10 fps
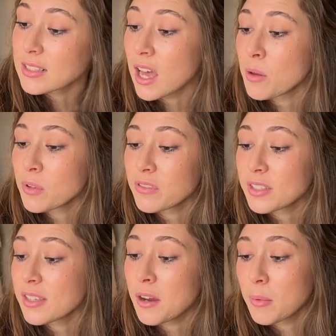time of the
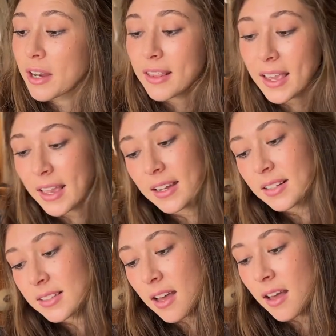ceremony, the
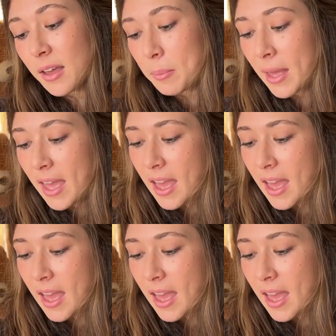ending time,